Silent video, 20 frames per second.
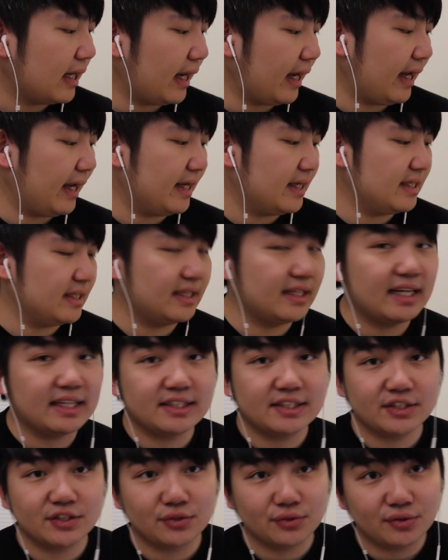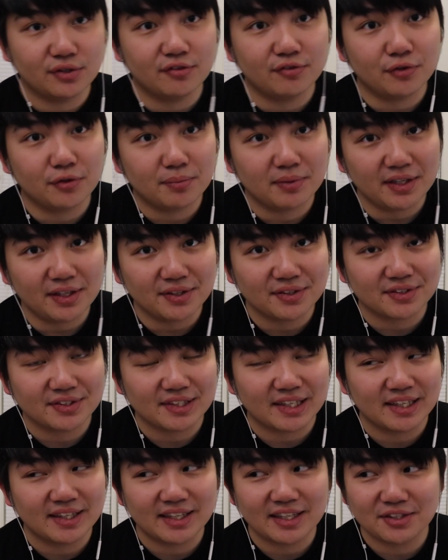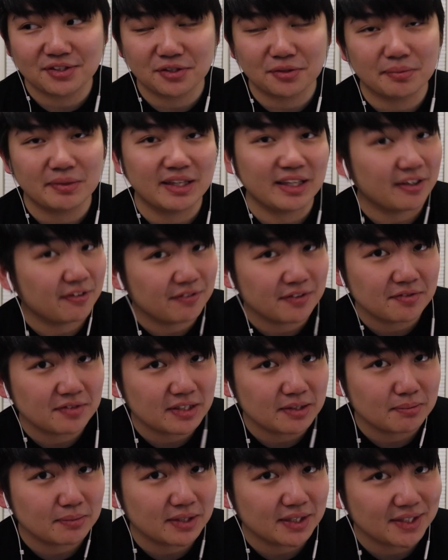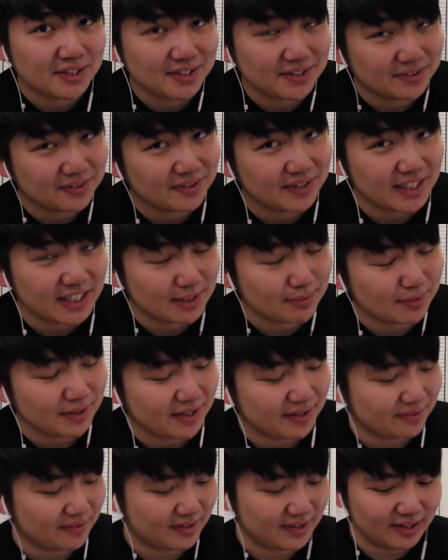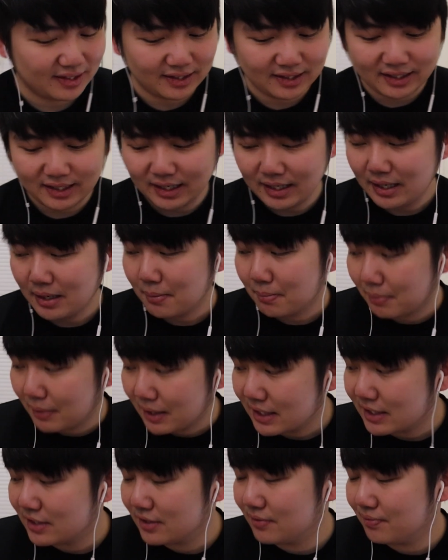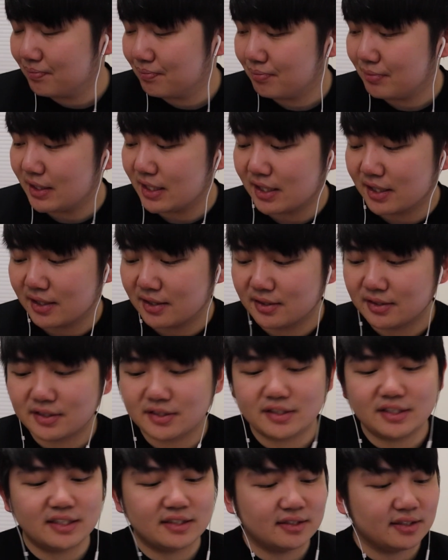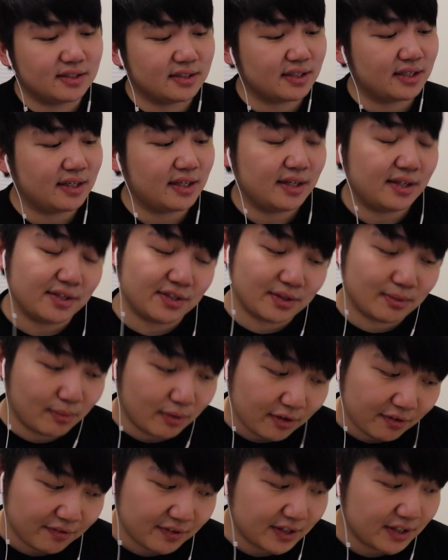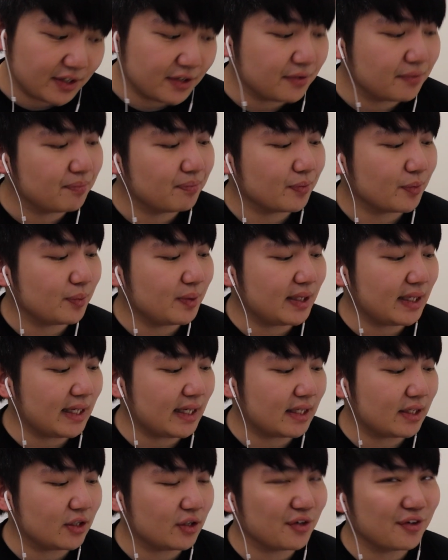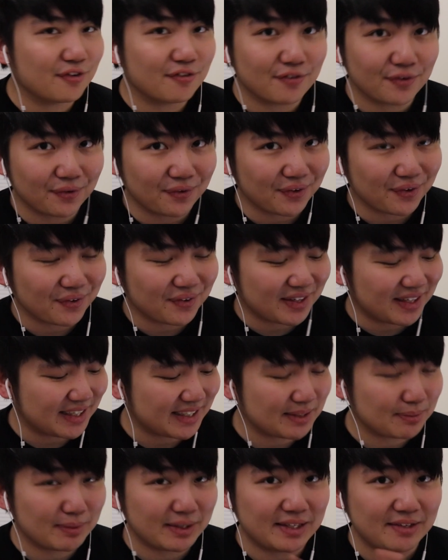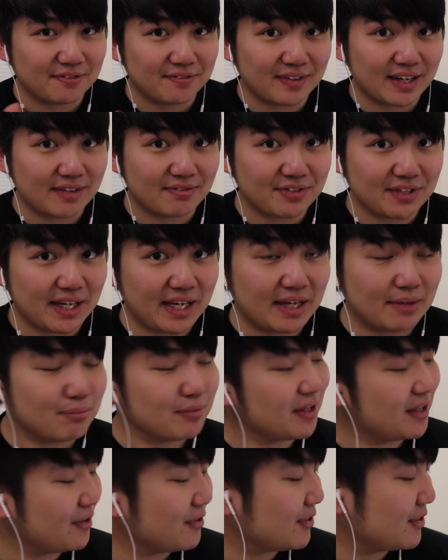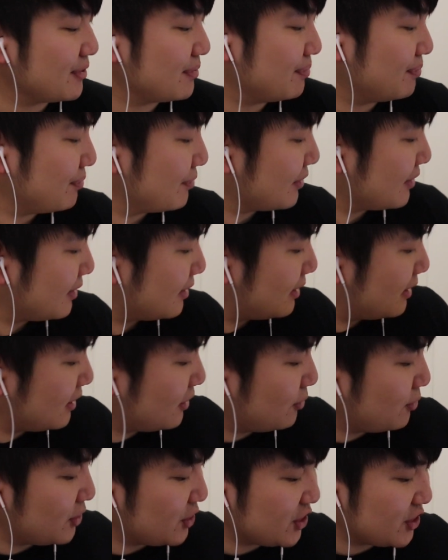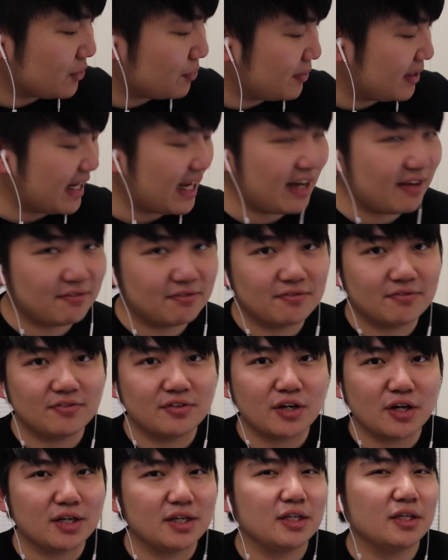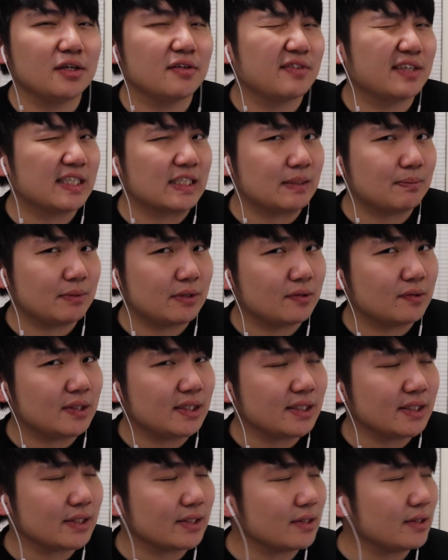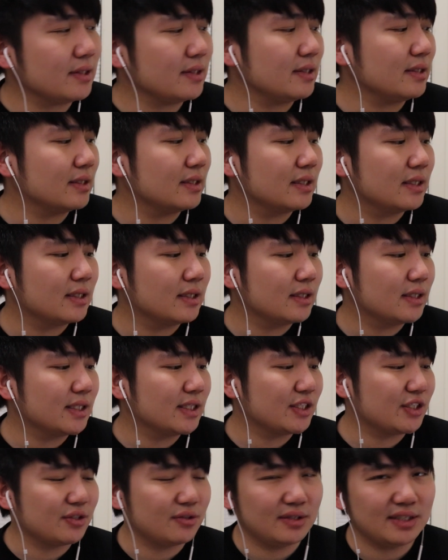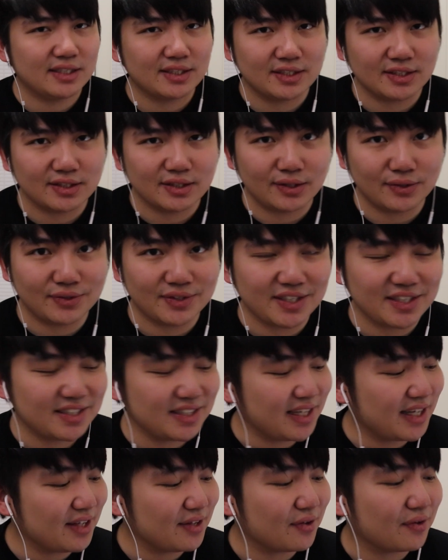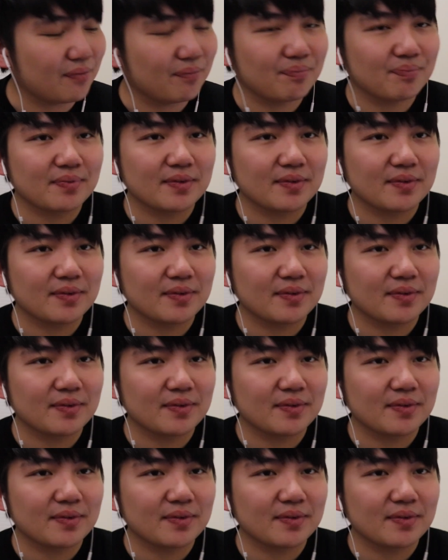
And that's 2 to 4 players. And that took me like 15 minutes to explain. But because this is an ASMR video, we can go further and explain 5 to 8 players, which we have not a lot of experience on. So let's learn it together.